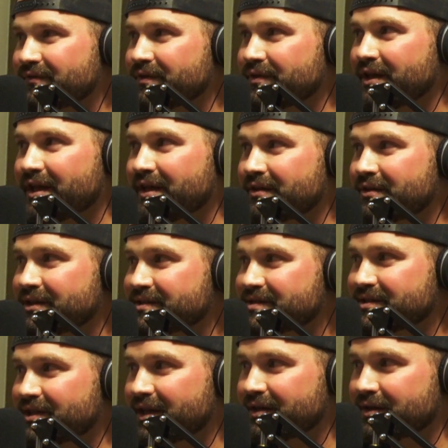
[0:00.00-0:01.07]
even then
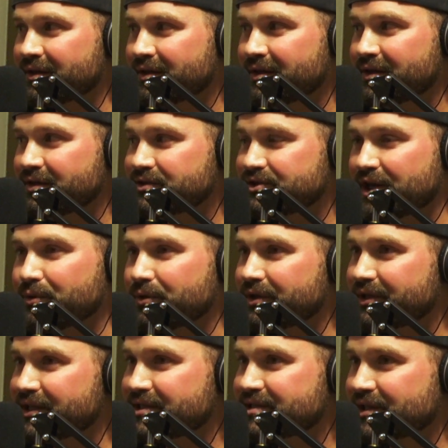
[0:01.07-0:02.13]
it's like
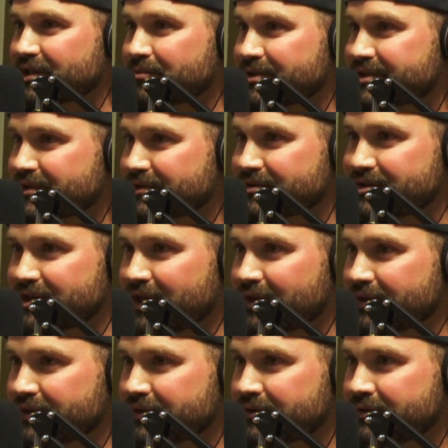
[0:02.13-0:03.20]
generally it's like a
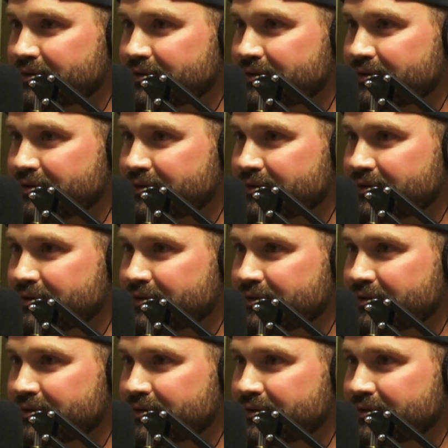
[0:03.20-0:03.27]
misunderstanding,